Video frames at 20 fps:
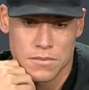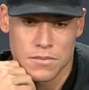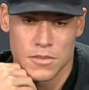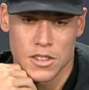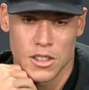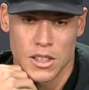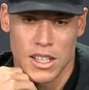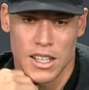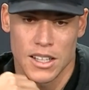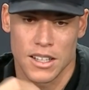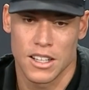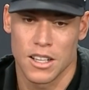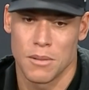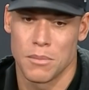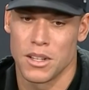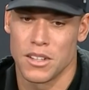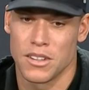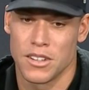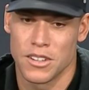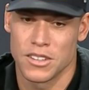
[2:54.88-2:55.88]
you know, kind of
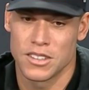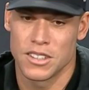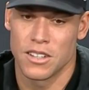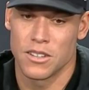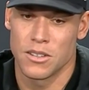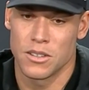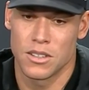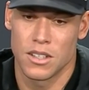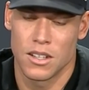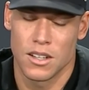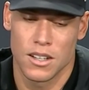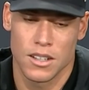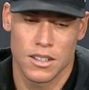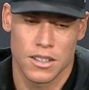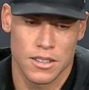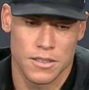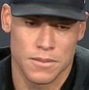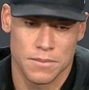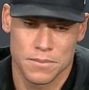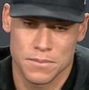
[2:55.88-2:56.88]
coming in there at the
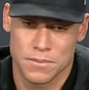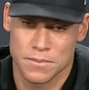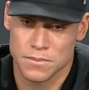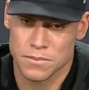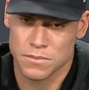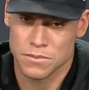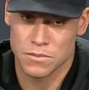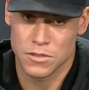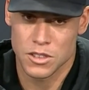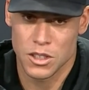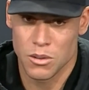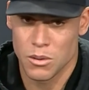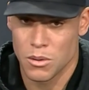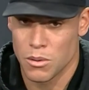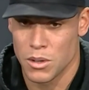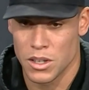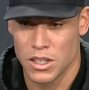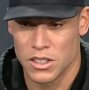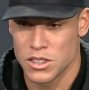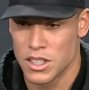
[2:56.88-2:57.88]
underdog and you know, we're,
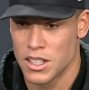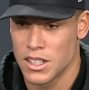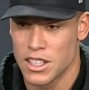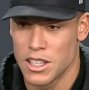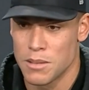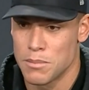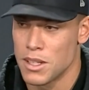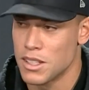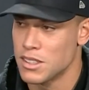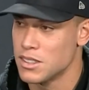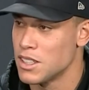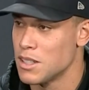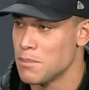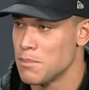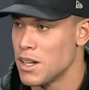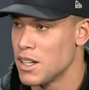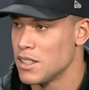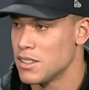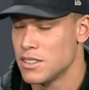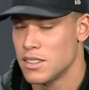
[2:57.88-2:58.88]
we're going to try to keep that same
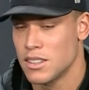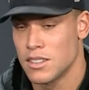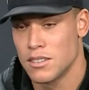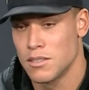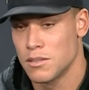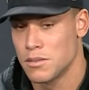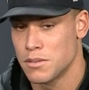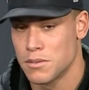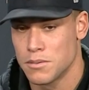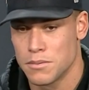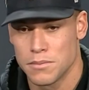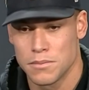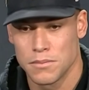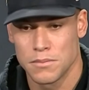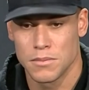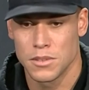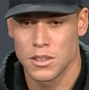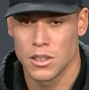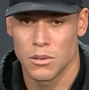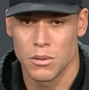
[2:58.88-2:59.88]
mindset of,
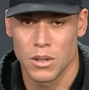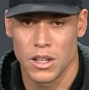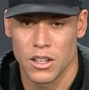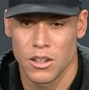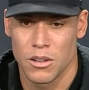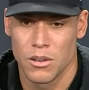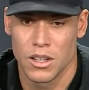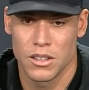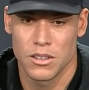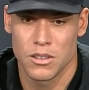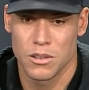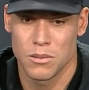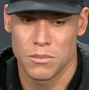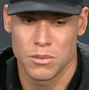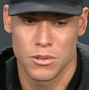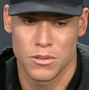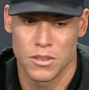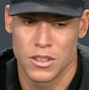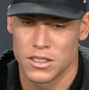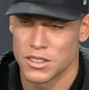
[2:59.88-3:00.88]
you know, we got to go out there and
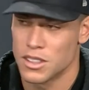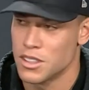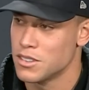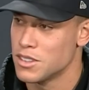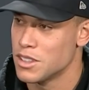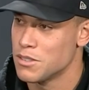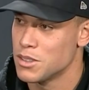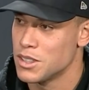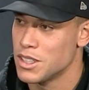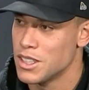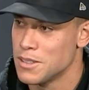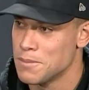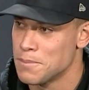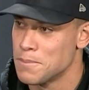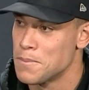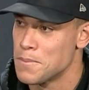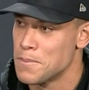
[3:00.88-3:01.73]
prove ourselves every day.